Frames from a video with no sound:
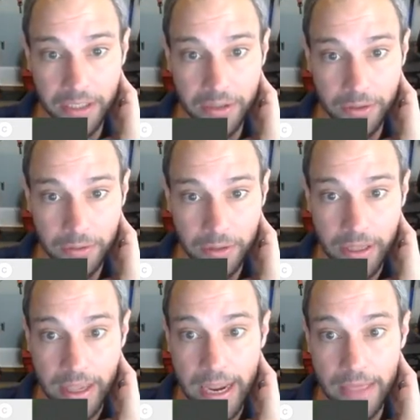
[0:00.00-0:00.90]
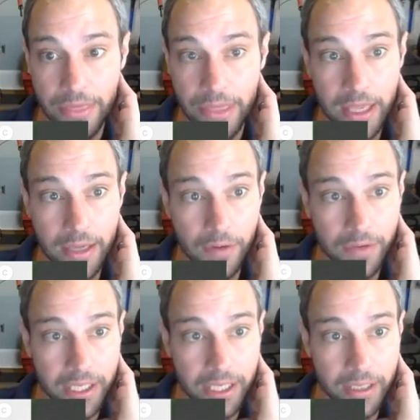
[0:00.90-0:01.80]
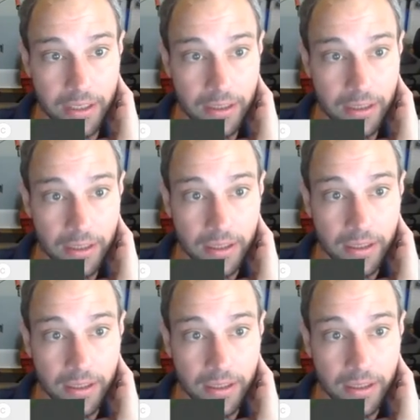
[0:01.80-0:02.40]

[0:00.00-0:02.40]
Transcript: do. And then over here